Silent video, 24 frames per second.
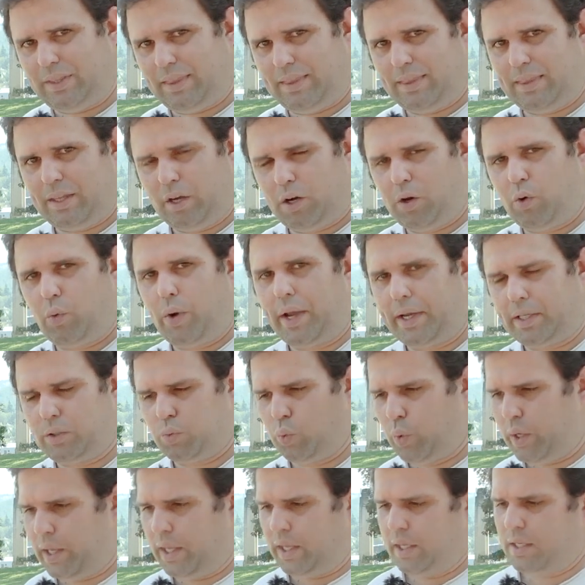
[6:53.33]
the correct
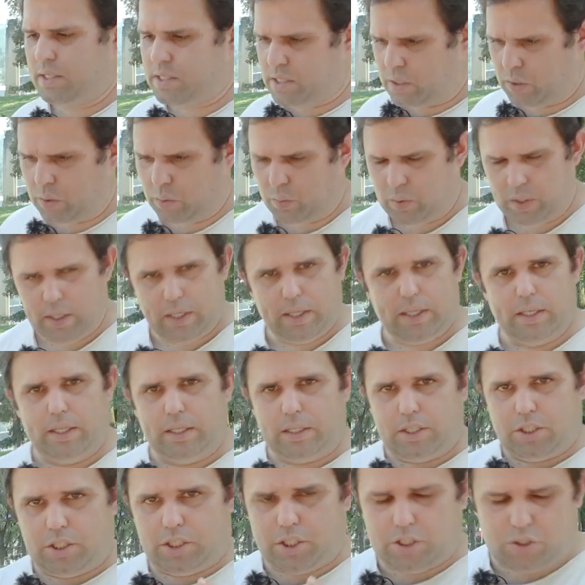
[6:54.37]
way. So
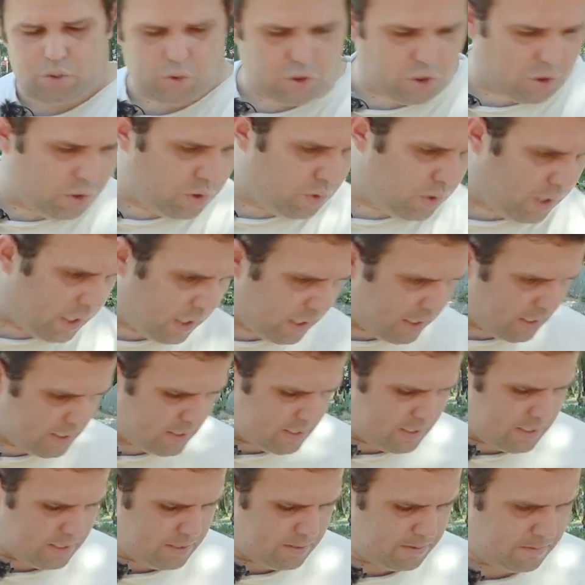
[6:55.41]
just to show you
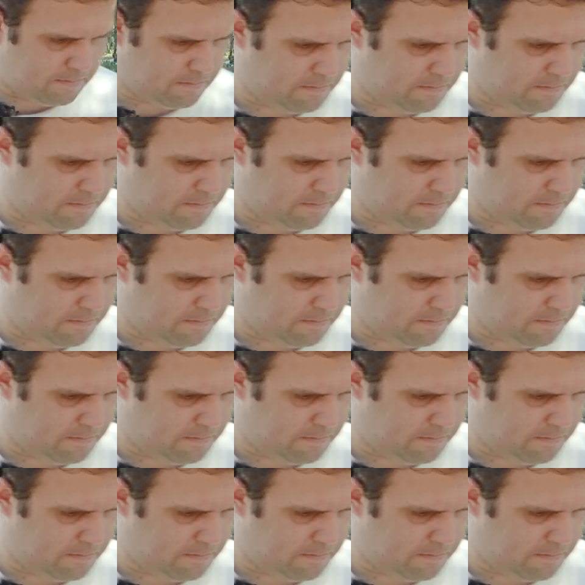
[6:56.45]
guys,